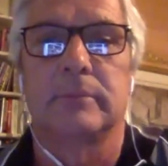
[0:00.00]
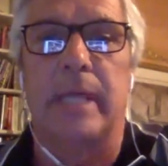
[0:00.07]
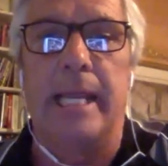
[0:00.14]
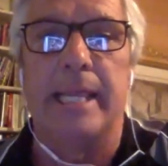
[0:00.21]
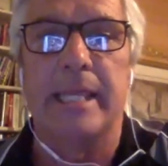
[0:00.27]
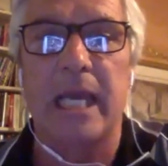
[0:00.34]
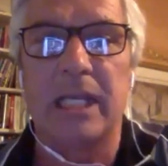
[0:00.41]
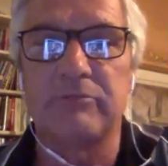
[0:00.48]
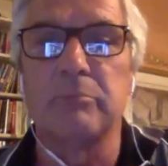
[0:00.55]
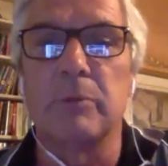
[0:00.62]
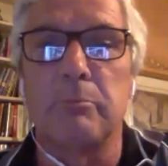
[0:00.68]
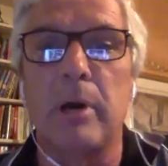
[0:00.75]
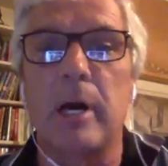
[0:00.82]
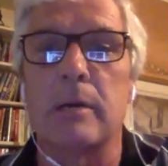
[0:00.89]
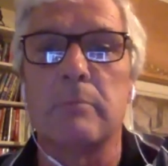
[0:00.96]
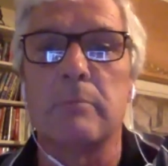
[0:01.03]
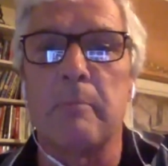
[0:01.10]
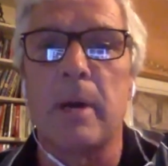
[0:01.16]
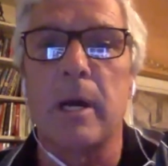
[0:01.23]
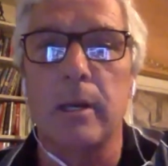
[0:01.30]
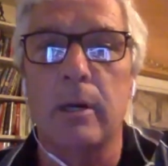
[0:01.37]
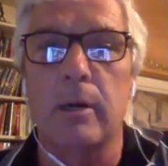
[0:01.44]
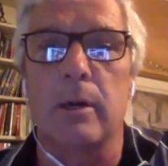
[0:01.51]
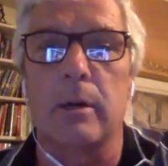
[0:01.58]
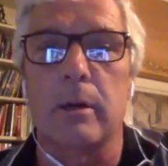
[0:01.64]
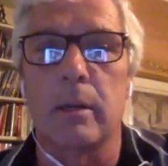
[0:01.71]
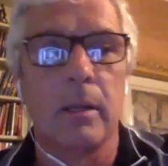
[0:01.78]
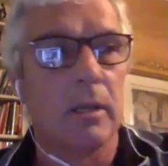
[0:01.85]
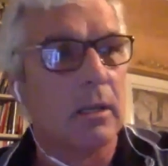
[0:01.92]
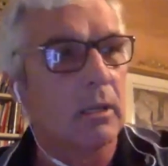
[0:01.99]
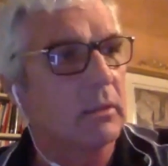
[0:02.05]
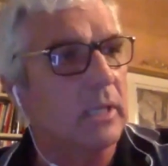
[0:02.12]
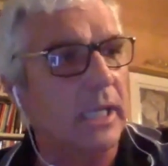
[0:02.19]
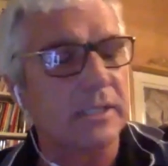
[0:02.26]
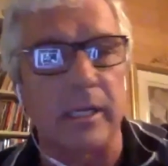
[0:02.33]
And that's from the bottom of my heart. That's